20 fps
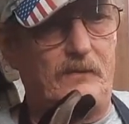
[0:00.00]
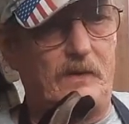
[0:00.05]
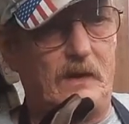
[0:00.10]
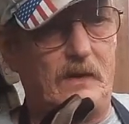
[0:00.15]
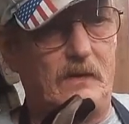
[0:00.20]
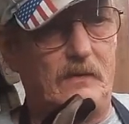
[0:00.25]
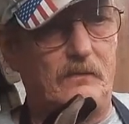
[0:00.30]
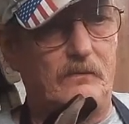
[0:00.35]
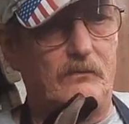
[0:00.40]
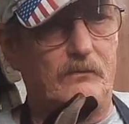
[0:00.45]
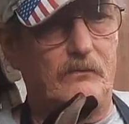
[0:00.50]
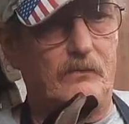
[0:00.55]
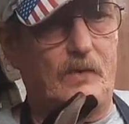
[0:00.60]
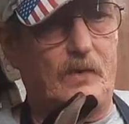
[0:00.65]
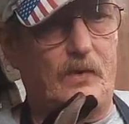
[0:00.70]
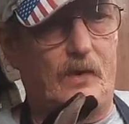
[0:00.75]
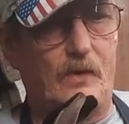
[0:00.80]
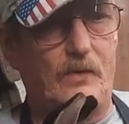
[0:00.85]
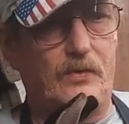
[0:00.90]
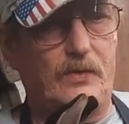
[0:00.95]
it
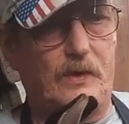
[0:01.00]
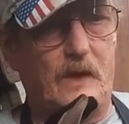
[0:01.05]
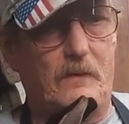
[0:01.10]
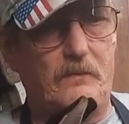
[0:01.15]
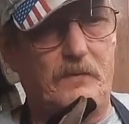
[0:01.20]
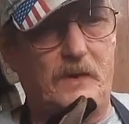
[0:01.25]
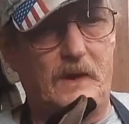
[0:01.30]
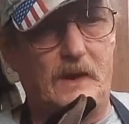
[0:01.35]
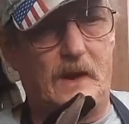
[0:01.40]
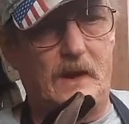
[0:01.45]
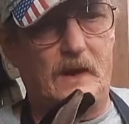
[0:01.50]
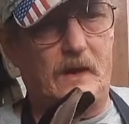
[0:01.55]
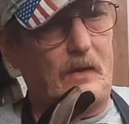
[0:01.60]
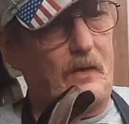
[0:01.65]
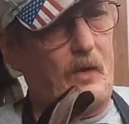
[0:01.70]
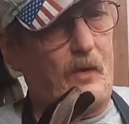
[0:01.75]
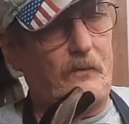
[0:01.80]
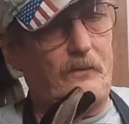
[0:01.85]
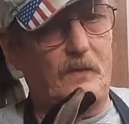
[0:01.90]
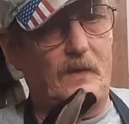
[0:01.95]
closed up tonight, and
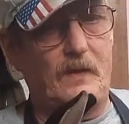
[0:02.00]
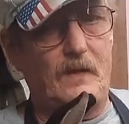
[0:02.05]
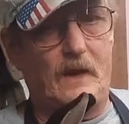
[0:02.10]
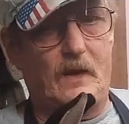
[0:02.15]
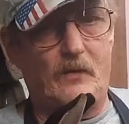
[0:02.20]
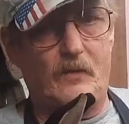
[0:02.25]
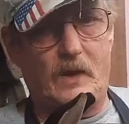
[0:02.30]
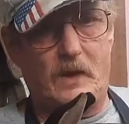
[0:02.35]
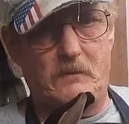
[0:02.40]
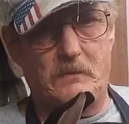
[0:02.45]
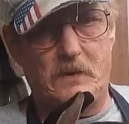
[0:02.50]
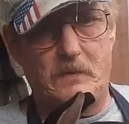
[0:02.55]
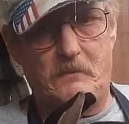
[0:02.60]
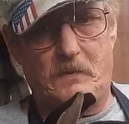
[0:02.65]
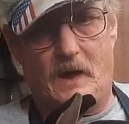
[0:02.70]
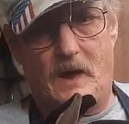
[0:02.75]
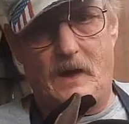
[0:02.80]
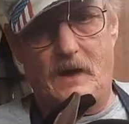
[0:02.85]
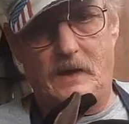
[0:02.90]
hopefully that will get me by.